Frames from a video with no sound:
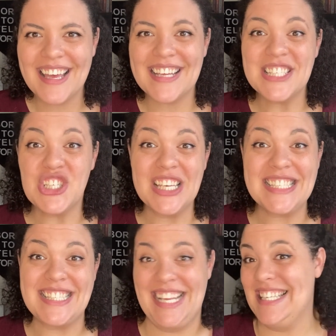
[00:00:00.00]
And she
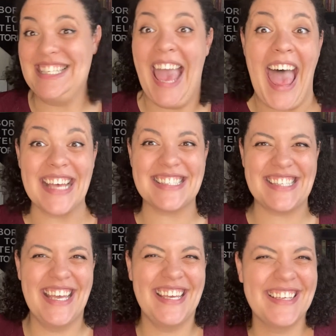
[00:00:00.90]
said yes.
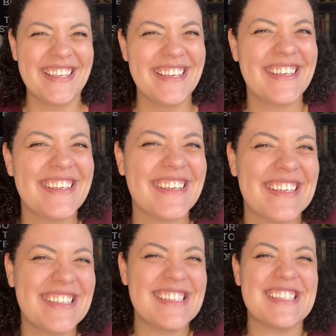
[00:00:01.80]

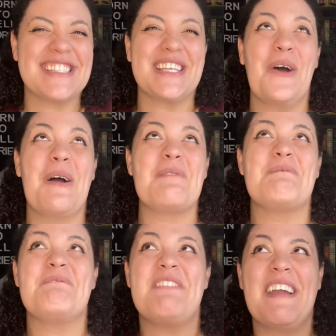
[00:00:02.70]
So
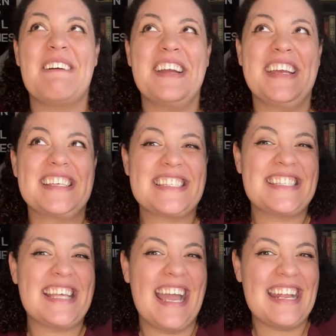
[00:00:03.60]
I'm very
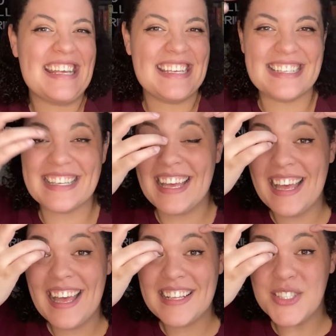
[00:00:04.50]
excited.
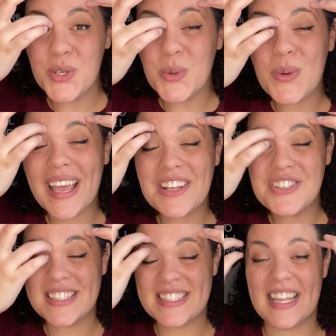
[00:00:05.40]
2
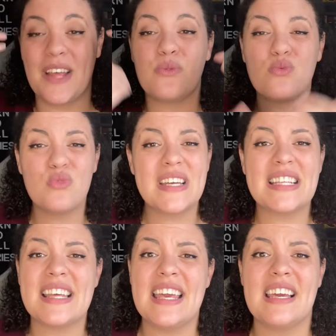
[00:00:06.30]
agents that I
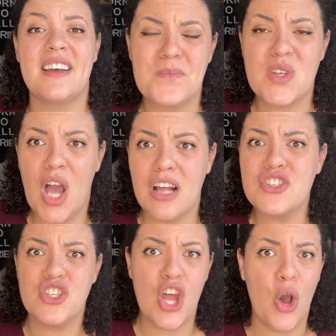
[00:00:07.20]
really got
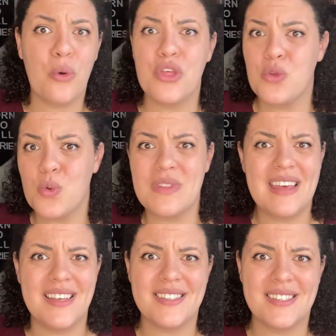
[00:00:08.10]
to know through
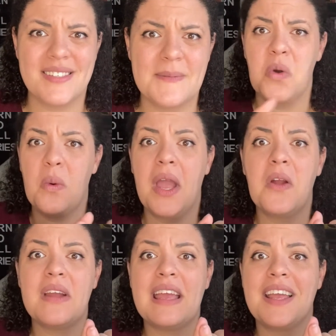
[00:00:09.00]
this
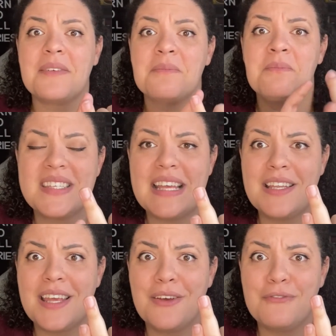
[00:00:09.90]
query,
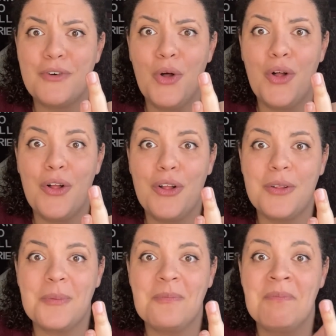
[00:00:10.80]
sending a full,